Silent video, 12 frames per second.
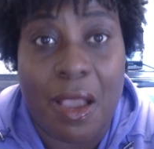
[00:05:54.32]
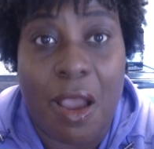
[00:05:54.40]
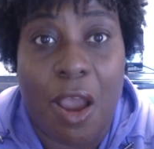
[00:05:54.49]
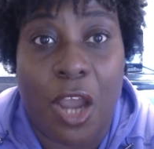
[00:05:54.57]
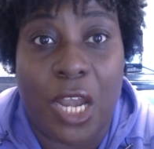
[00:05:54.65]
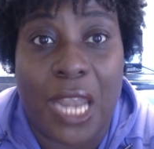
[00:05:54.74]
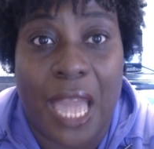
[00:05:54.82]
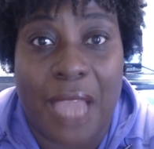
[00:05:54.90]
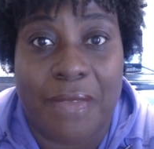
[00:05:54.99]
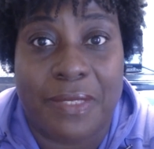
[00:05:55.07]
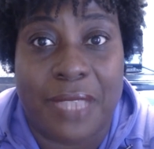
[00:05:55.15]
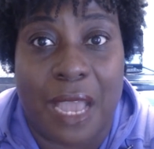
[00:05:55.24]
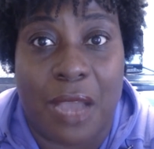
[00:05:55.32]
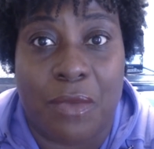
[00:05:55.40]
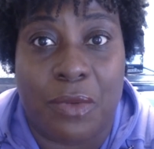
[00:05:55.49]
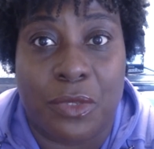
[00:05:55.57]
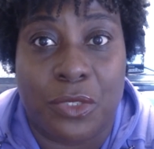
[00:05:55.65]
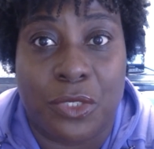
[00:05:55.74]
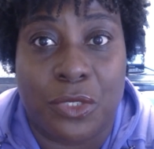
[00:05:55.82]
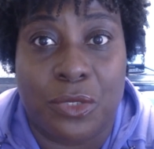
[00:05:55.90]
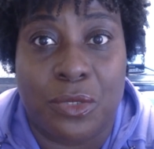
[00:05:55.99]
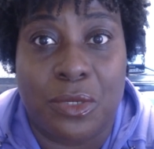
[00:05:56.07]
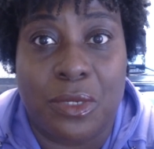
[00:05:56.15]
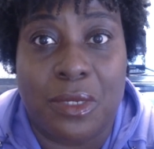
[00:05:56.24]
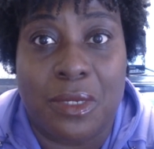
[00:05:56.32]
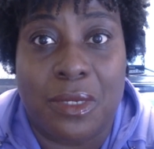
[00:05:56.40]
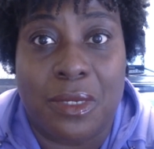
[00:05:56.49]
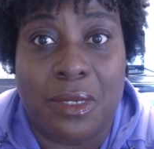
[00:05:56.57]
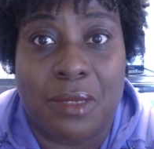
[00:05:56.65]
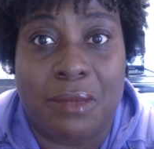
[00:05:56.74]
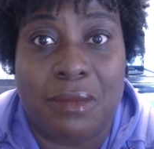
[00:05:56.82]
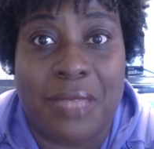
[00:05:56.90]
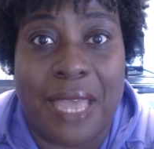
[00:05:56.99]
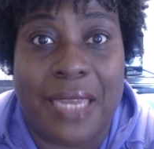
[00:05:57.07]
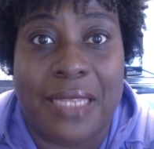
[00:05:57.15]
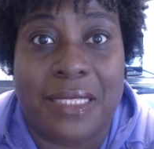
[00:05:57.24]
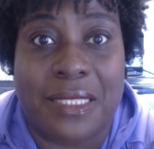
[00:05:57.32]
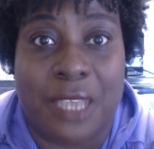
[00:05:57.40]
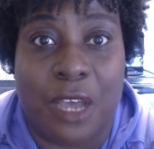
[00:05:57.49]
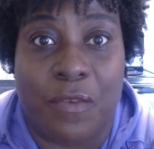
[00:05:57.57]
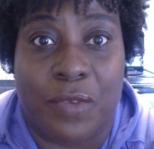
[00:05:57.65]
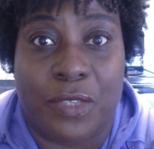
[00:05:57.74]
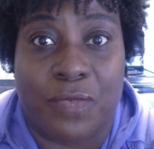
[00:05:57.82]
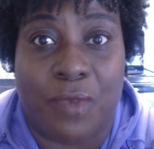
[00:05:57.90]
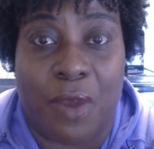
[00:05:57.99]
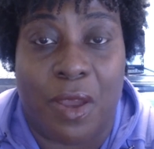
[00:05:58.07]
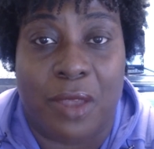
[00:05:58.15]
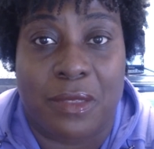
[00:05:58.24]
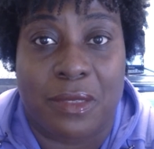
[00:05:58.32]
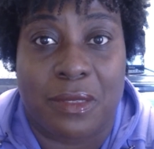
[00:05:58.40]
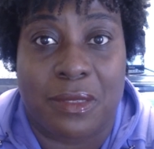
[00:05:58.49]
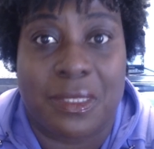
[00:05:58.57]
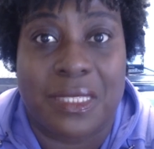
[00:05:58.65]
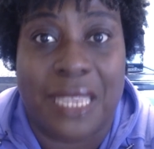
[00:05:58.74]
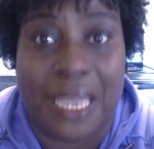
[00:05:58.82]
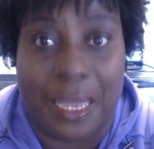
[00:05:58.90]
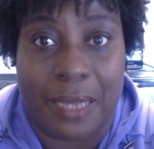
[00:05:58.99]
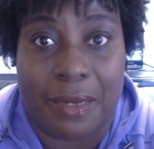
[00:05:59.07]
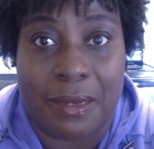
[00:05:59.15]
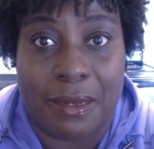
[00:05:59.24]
Our lifestyle will do that itself as far as sin.